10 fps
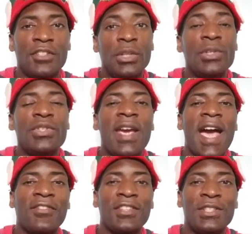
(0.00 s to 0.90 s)
to do what you
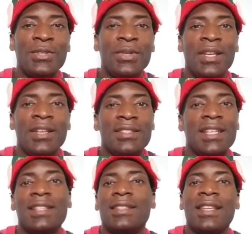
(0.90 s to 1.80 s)
have to do to
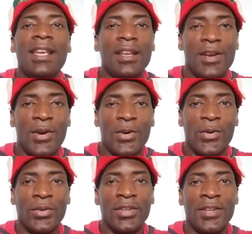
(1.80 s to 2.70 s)
get to the end goal.